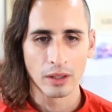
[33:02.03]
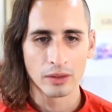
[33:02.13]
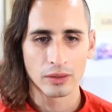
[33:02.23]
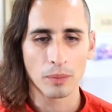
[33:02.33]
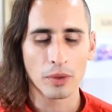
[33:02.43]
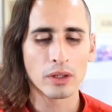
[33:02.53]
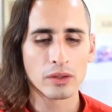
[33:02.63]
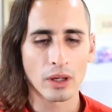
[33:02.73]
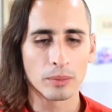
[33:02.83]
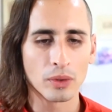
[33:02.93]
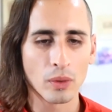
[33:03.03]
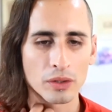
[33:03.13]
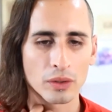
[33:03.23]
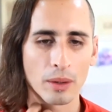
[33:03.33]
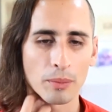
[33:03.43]
So I'm going to jump to
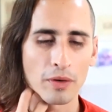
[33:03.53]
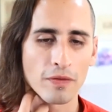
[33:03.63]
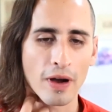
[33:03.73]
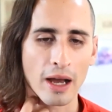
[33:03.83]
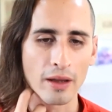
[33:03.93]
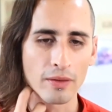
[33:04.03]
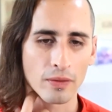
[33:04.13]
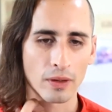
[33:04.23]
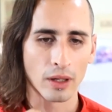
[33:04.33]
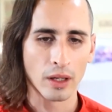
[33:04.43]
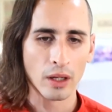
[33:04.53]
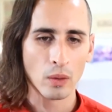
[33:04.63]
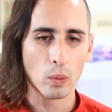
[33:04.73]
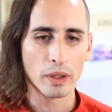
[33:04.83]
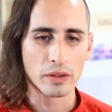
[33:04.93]
question number 5,
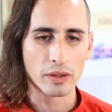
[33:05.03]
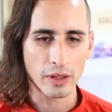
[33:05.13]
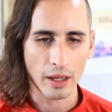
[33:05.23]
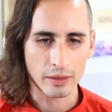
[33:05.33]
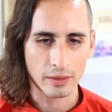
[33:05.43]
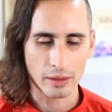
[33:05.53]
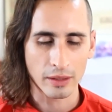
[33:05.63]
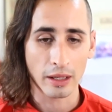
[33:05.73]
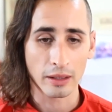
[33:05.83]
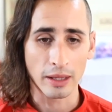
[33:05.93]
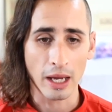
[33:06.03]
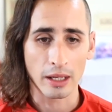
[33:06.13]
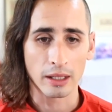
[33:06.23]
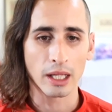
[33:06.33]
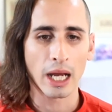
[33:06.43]
which says exactly
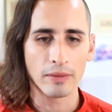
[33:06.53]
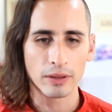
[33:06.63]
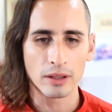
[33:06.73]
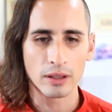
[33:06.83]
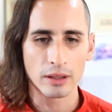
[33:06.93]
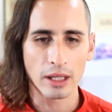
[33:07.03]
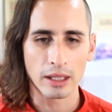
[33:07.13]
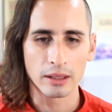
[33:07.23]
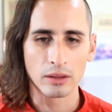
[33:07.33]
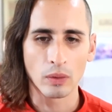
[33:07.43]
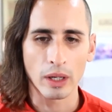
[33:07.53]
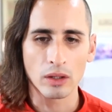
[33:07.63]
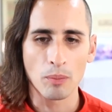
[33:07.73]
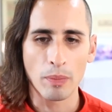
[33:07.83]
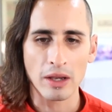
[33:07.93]
that. I've heard that great
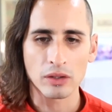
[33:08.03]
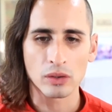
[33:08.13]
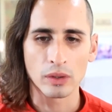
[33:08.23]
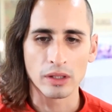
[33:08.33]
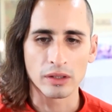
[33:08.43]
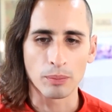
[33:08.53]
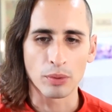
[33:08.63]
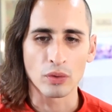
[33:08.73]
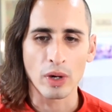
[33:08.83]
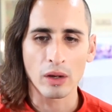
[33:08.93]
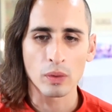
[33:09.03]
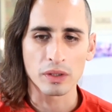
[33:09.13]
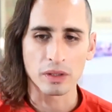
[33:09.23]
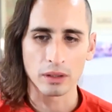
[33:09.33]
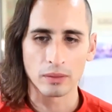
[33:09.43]
compassion is a
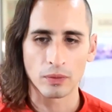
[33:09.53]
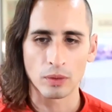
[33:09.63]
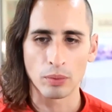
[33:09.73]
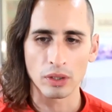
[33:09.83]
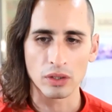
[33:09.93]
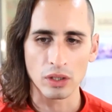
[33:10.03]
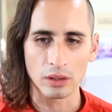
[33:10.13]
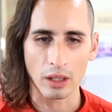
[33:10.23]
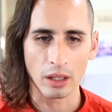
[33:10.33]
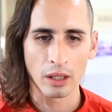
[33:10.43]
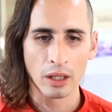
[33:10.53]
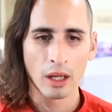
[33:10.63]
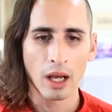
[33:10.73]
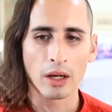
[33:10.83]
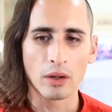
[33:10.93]
prerequisite for bodhicitta
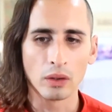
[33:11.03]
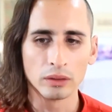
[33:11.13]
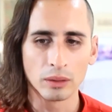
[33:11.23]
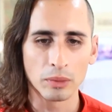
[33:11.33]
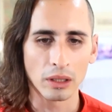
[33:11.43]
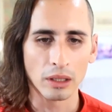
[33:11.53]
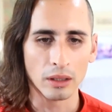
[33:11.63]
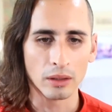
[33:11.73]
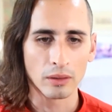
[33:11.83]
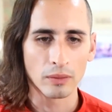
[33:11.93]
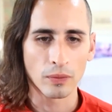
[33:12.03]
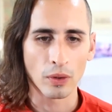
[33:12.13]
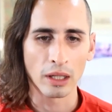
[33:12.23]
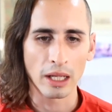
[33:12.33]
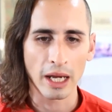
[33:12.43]
and ultimately for
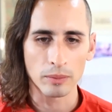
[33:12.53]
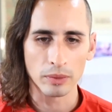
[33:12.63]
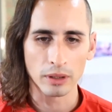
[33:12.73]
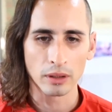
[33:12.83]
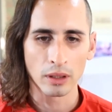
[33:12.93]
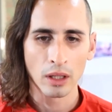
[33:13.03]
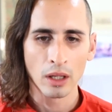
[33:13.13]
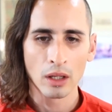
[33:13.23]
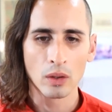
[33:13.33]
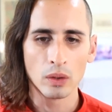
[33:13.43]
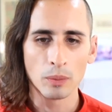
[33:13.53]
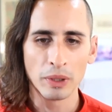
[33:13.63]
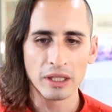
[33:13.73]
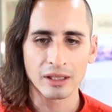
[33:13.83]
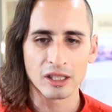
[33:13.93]
enlightenment. Could you
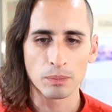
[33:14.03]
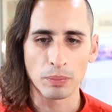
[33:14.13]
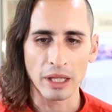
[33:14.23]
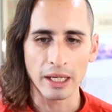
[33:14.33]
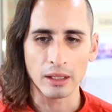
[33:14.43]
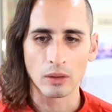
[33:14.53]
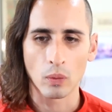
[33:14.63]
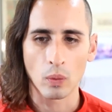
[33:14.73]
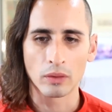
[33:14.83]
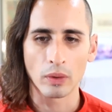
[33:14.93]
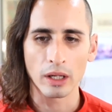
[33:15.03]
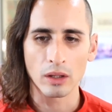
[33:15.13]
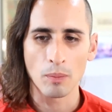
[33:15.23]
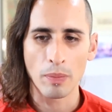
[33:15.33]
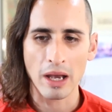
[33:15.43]
please explain what great
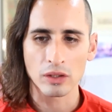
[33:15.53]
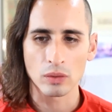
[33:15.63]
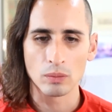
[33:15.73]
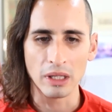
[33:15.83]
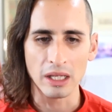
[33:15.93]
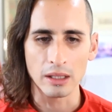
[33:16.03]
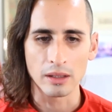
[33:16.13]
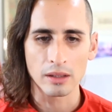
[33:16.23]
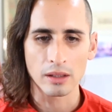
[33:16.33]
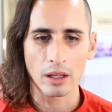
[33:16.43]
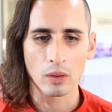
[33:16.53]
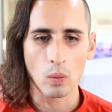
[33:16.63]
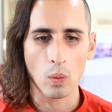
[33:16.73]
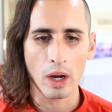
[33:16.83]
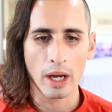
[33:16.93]
compassion means
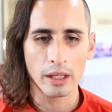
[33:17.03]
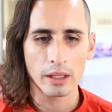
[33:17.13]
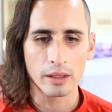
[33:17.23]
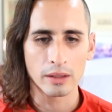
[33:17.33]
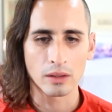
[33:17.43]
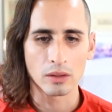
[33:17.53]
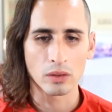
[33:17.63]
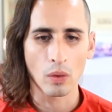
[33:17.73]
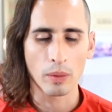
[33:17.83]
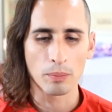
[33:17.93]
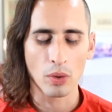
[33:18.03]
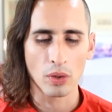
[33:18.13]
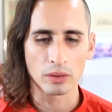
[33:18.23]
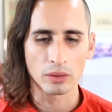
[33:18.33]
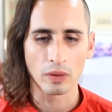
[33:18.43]
and why is it so
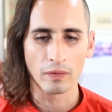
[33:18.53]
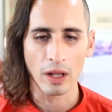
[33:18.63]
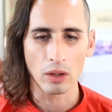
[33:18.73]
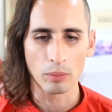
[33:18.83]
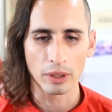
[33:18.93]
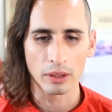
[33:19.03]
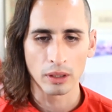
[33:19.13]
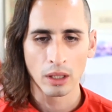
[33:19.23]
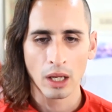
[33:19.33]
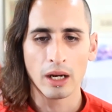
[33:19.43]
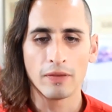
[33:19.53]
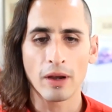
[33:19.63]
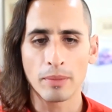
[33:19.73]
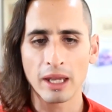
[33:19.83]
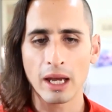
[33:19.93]
important to develop it? And if I
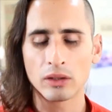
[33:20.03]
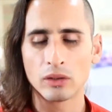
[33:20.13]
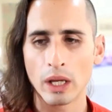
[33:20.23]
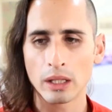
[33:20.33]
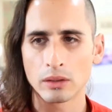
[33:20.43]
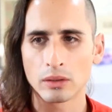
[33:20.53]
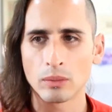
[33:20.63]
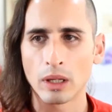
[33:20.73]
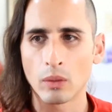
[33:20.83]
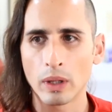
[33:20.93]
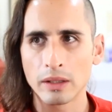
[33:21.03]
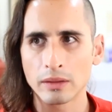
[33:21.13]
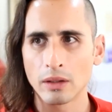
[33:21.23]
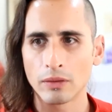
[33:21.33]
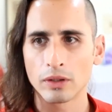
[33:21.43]
may add to that, Jitsamala, what is
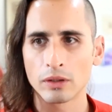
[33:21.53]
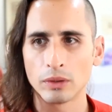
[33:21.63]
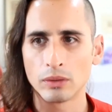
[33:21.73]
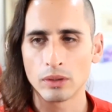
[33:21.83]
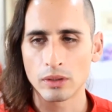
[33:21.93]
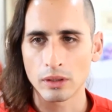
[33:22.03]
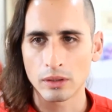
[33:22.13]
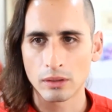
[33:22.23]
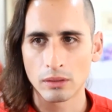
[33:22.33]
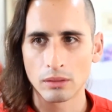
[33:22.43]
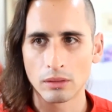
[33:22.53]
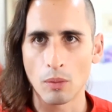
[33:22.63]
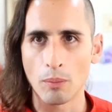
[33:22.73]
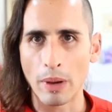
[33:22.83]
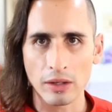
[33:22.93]
the difference between just
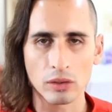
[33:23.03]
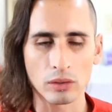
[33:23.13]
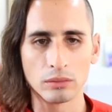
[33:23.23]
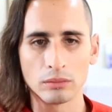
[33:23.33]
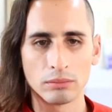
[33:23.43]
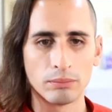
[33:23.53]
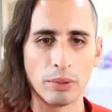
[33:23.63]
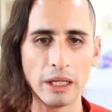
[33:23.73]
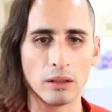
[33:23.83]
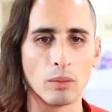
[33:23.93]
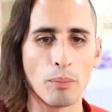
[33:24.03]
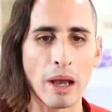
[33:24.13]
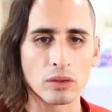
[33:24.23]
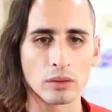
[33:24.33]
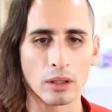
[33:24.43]
compassion, plain
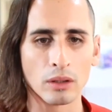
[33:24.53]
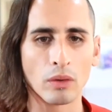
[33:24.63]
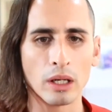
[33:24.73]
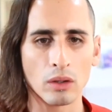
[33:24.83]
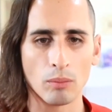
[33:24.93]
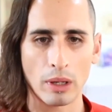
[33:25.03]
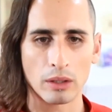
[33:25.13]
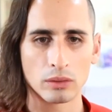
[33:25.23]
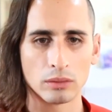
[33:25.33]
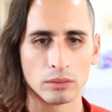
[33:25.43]
compassion, and great compassion?